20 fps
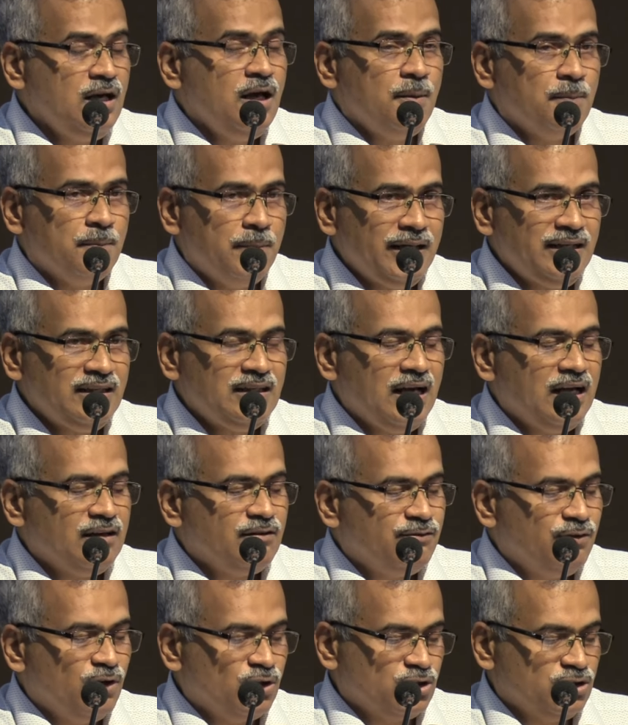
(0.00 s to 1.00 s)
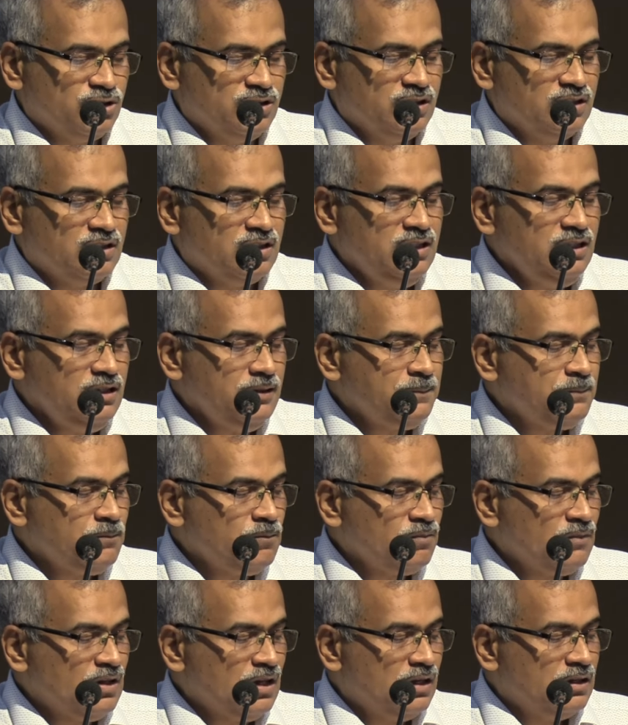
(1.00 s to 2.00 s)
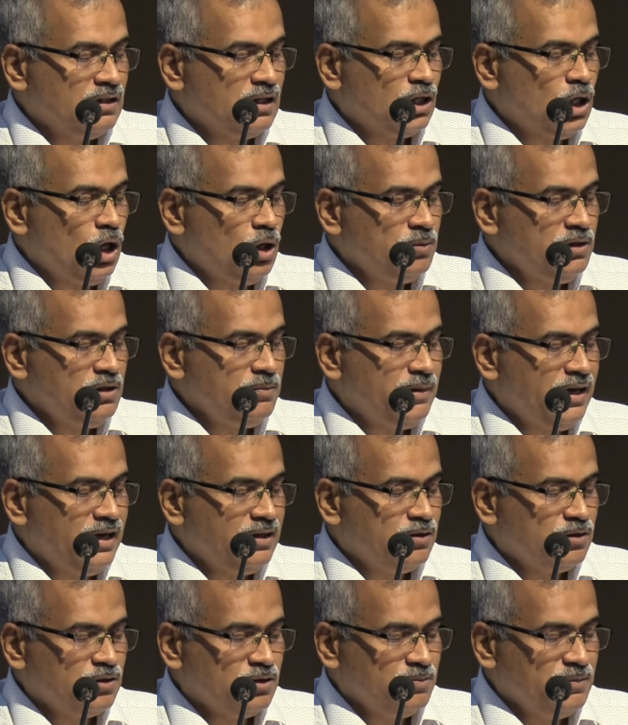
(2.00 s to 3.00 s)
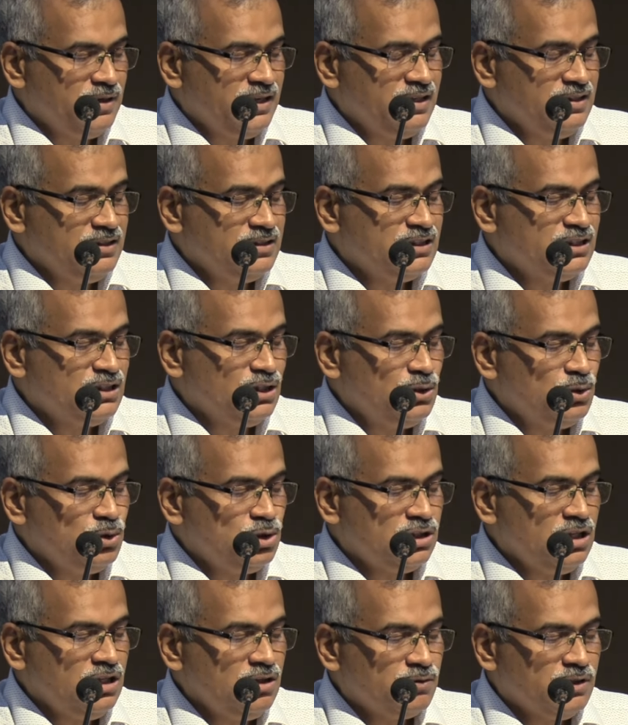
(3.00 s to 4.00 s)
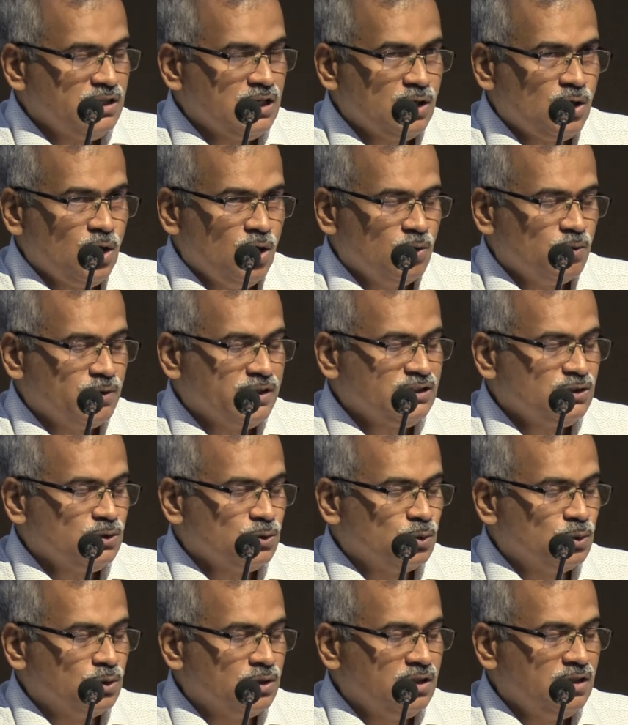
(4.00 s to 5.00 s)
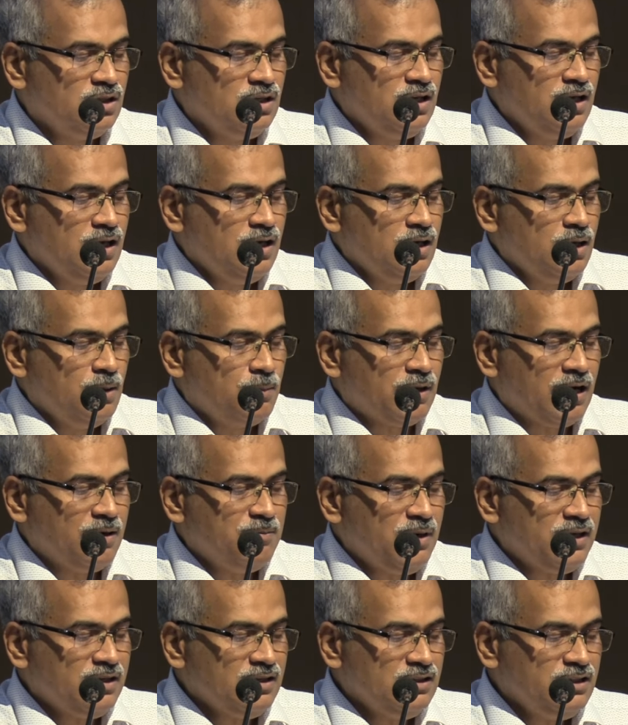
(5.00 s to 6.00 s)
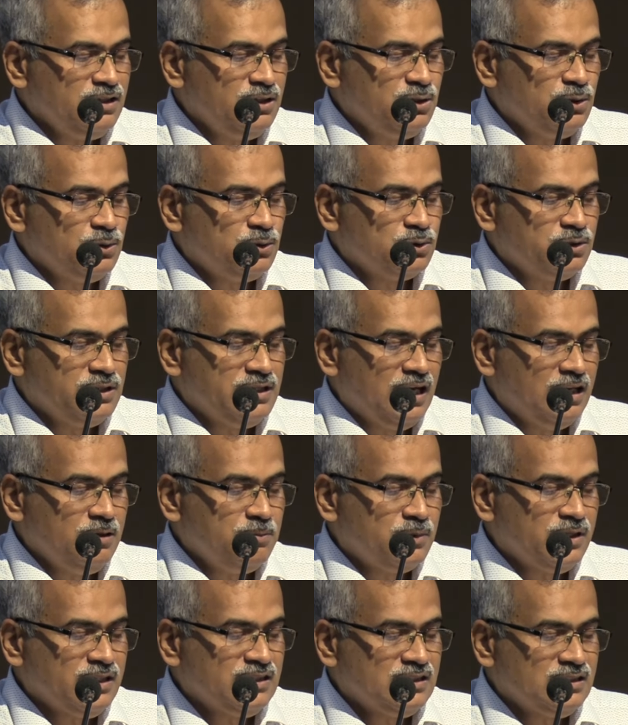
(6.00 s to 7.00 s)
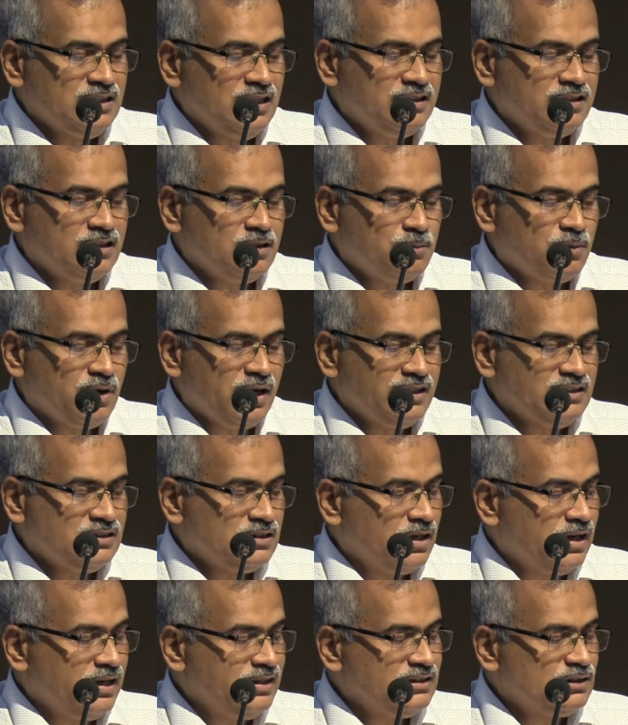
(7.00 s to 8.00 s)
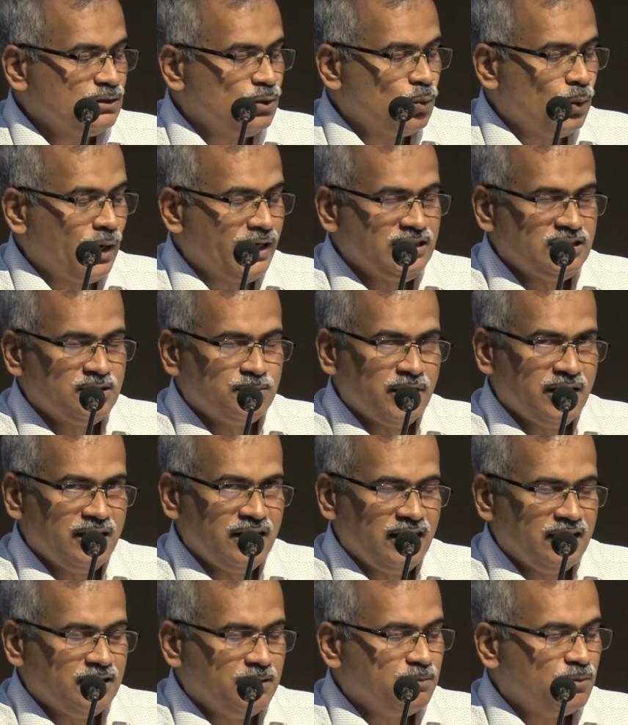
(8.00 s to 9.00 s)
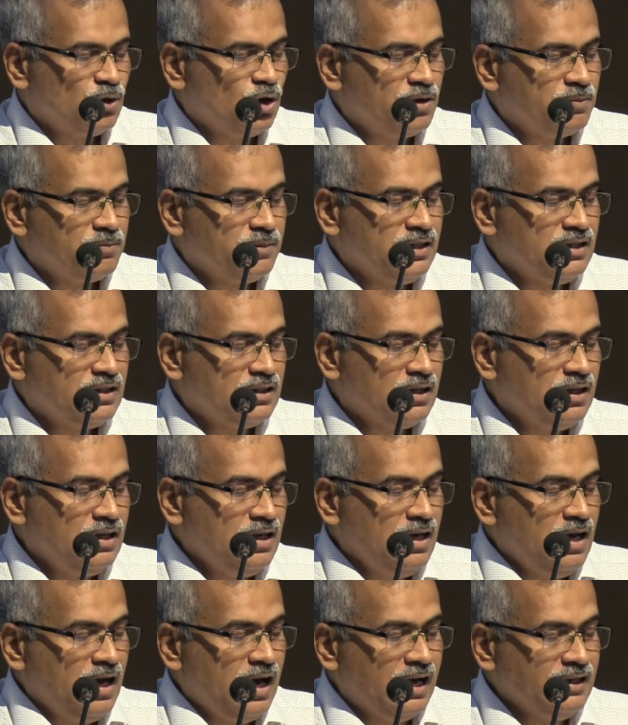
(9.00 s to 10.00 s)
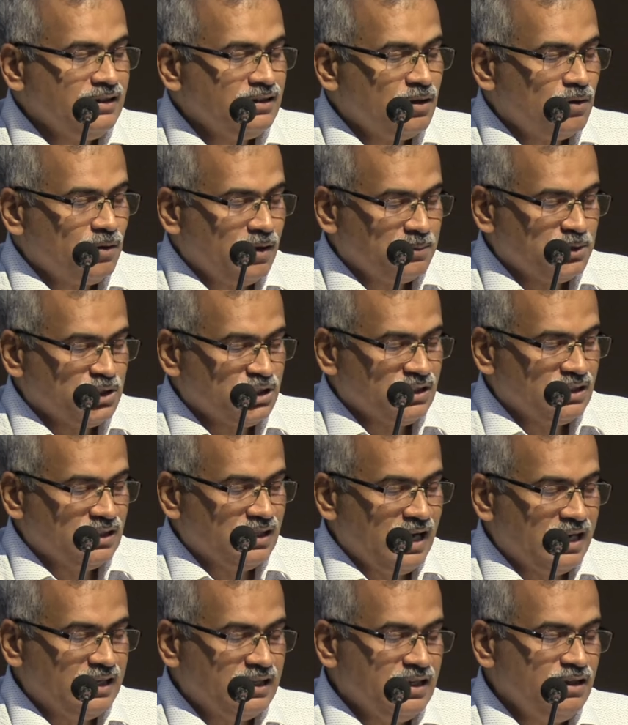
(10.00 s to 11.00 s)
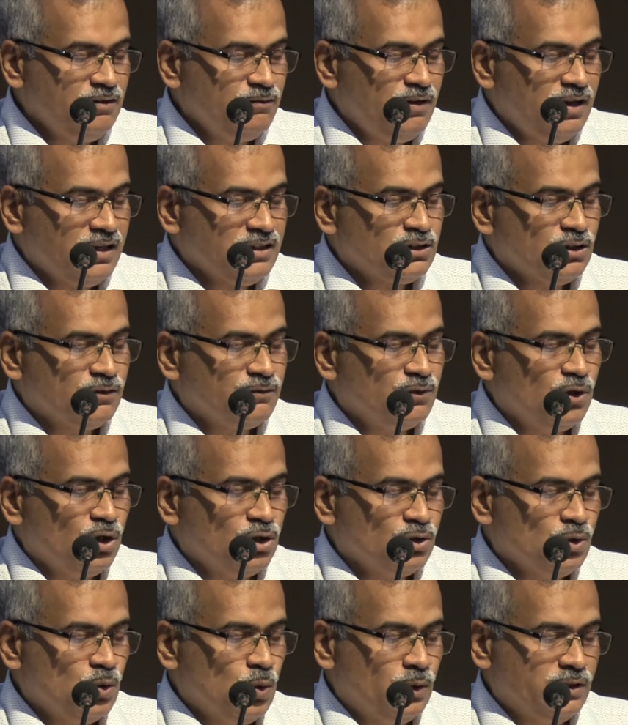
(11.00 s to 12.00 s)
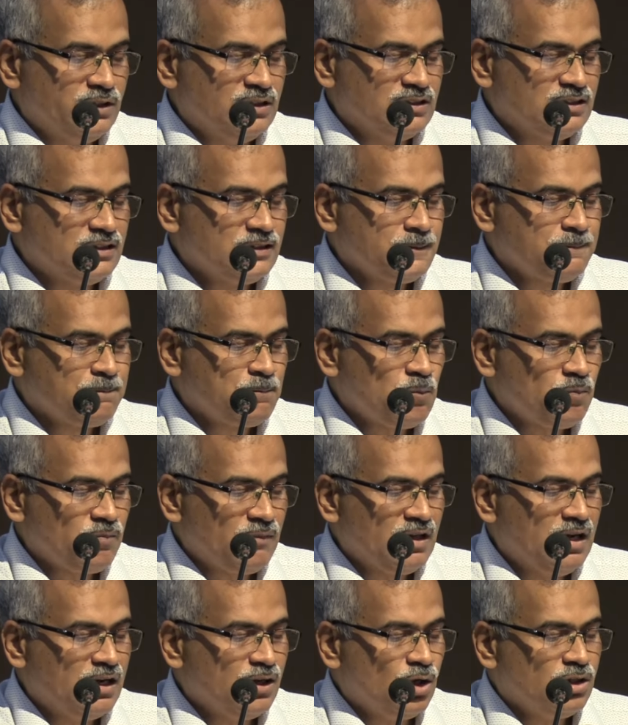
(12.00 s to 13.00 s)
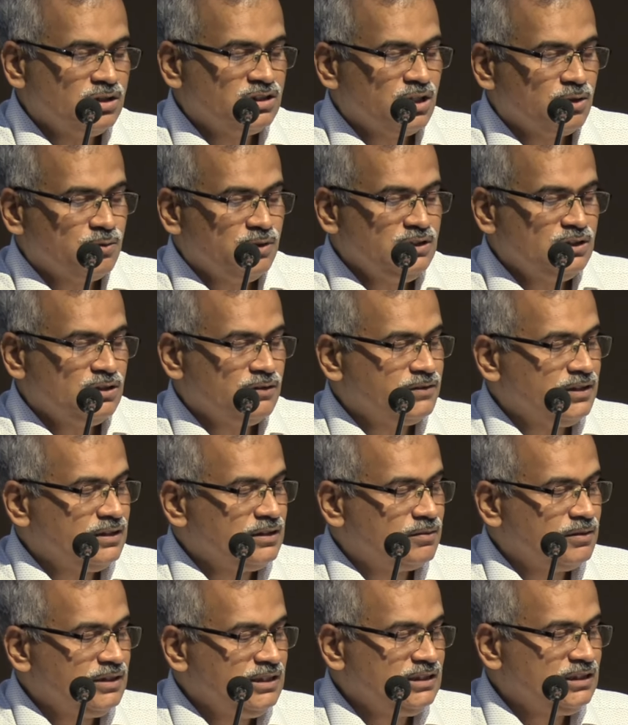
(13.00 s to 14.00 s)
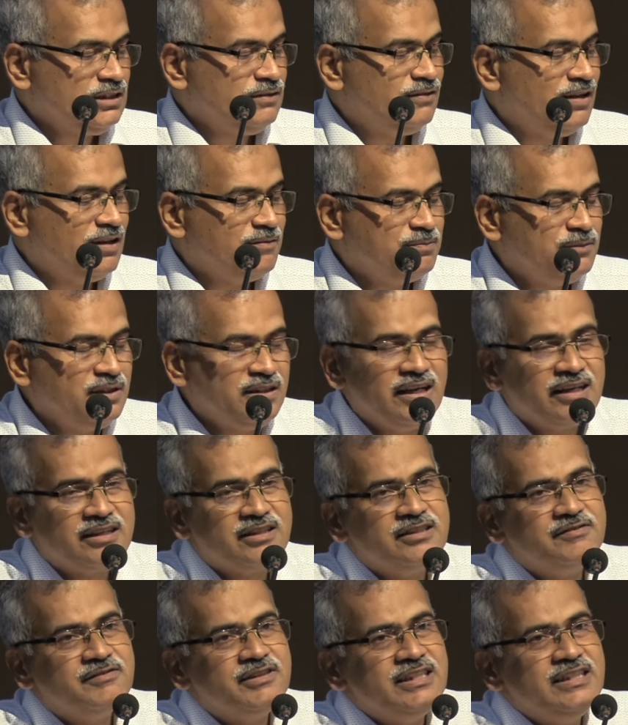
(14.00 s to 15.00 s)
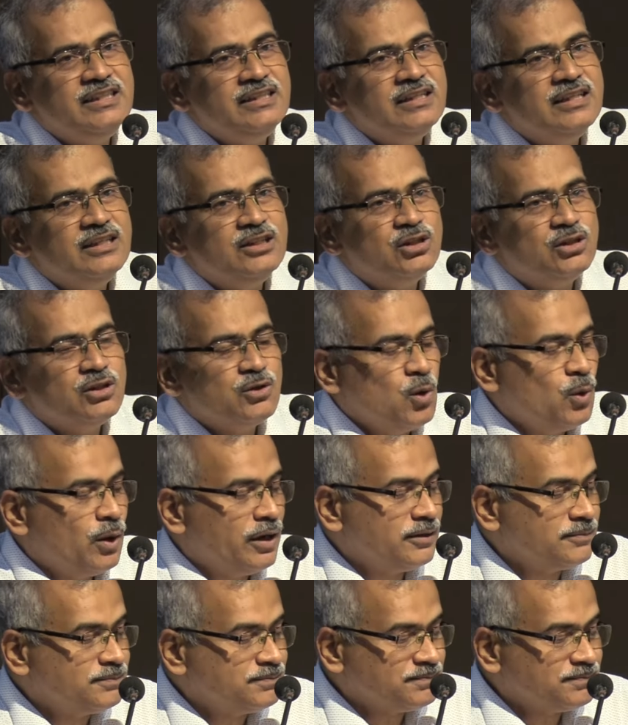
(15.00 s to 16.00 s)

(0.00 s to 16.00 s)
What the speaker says: but unfortunately, the common man remained disillusioned with the Congress rule, primarily due to the unprecedented price rise, widespread unemployment, and corruption and influx of non-Goans, a consequence of increased development activity in Goa."